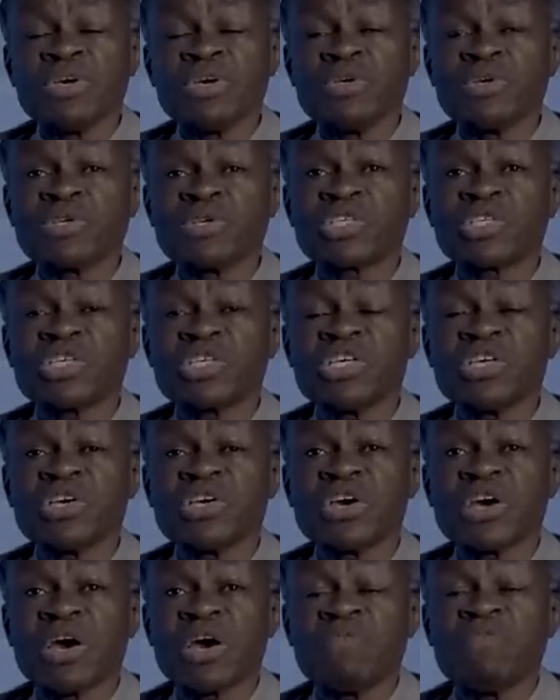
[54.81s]
You
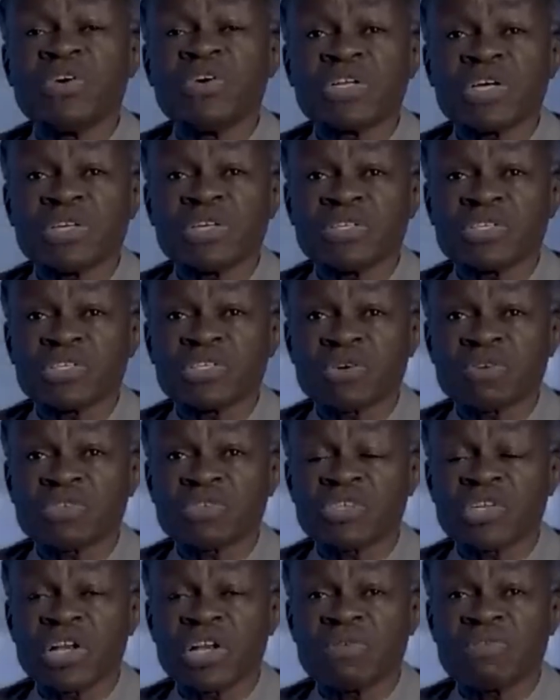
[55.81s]
see evidence of
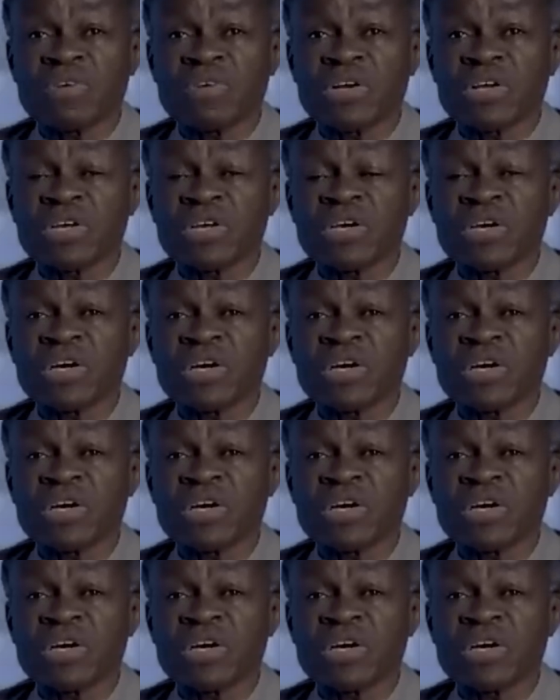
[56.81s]
slavery,